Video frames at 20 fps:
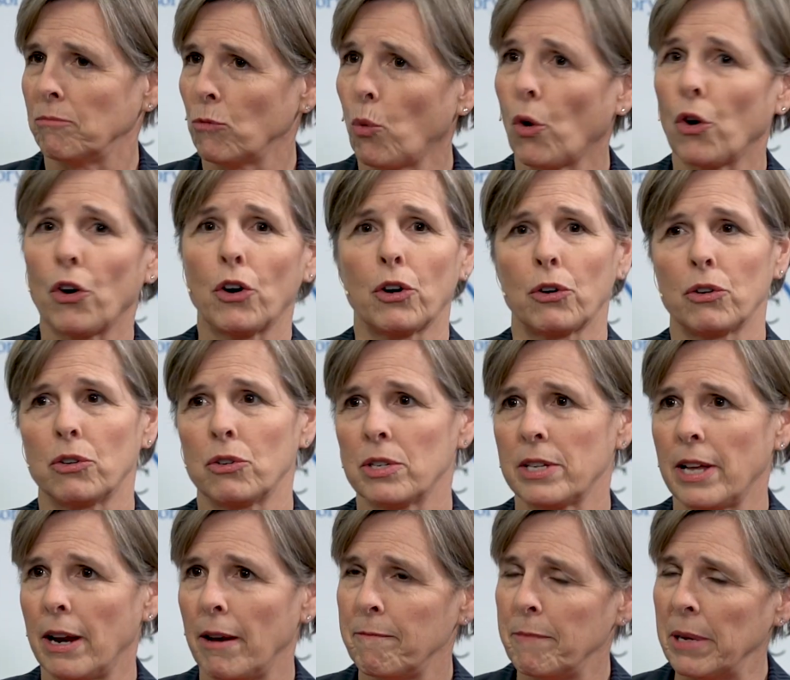workers
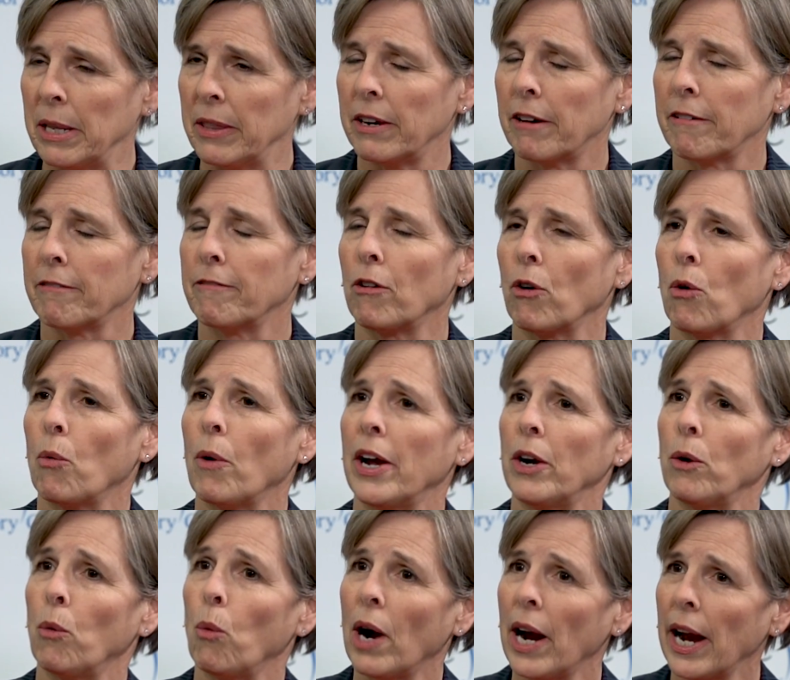that have been there for
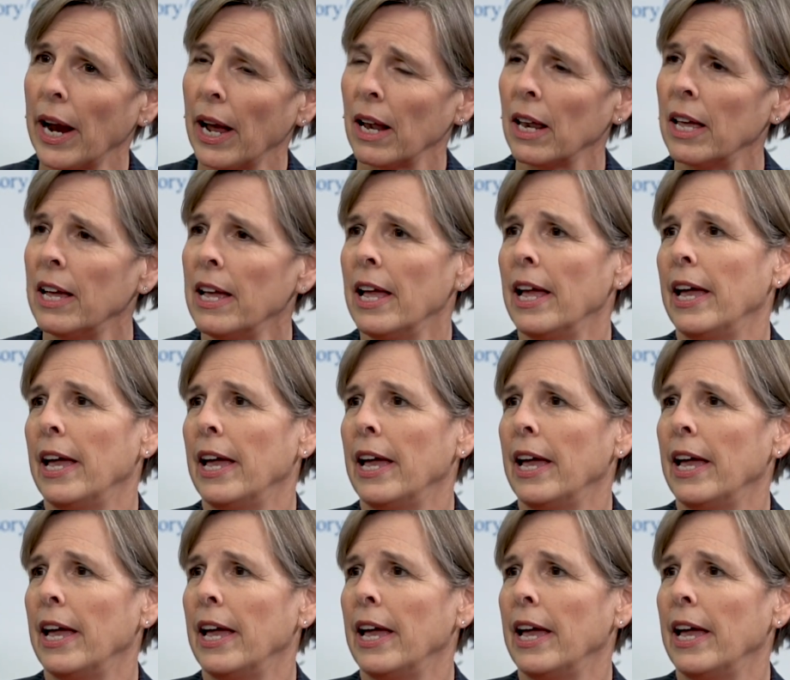quite a while,